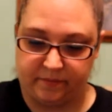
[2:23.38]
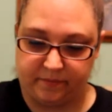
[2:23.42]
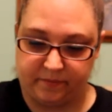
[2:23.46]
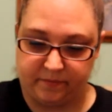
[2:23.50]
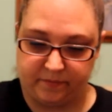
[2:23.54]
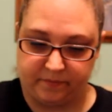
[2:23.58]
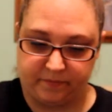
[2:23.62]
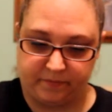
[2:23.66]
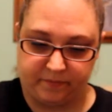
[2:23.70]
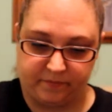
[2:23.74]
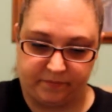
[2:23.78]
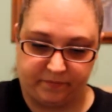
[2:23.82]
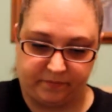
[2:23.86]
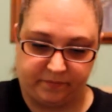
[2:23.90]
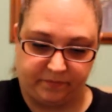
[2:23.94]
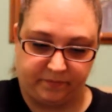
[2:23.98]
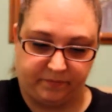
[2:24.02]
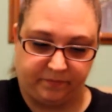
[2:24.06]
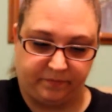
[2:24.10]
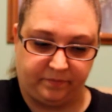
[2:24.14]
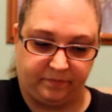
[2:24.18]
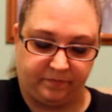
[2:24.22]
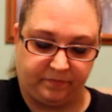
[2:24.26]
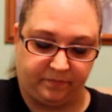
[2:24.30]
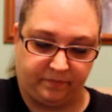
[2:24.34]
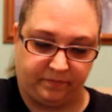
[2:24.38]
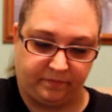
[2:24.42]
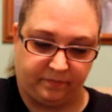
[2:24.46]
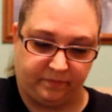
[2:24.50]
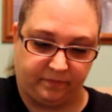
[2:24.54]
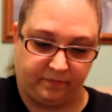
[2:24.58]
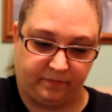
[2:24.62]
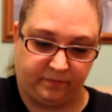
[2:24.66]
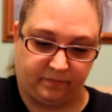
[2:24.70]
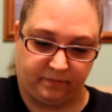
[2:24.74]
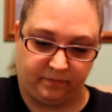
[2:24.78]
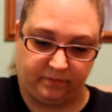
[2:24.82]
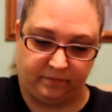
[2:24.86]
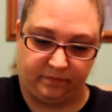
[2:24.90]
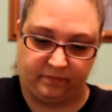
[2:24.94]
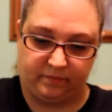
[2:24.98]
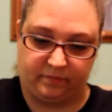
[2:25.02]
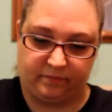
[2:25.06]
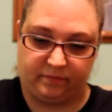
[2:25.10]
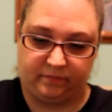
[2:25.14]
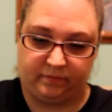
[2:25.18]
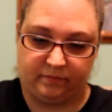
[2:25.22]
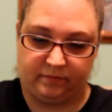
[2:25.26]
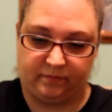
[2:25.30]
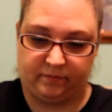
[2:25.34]

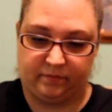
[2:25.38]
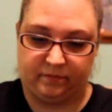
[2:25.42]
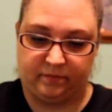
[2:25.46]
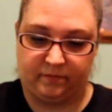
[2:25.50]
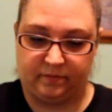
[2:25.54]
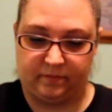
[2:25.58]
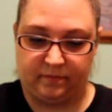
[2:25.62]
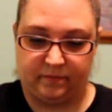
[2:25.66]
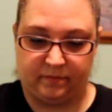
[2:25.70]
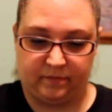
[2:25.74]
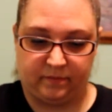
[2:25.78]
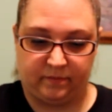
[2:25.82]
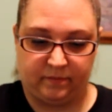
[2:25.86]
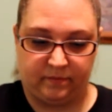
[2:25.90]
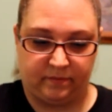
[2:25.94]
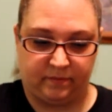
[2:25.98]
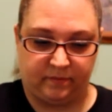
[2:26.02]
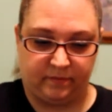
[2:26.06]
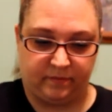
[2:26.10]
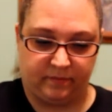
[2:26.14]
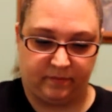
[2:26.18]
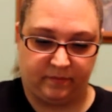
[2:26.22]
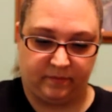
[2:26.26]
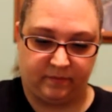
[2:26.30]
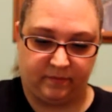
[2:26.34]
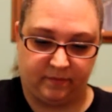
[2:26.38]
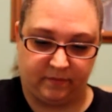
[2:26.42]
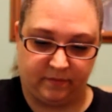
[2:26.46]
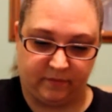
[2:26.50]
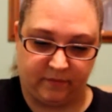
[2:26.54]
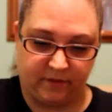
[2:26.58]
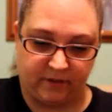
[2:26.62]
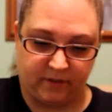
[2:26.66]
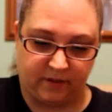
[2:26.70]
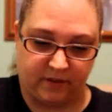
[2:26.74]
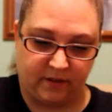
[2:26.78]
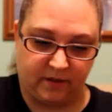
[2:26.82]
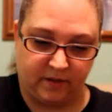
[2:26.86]
Nobody speaks.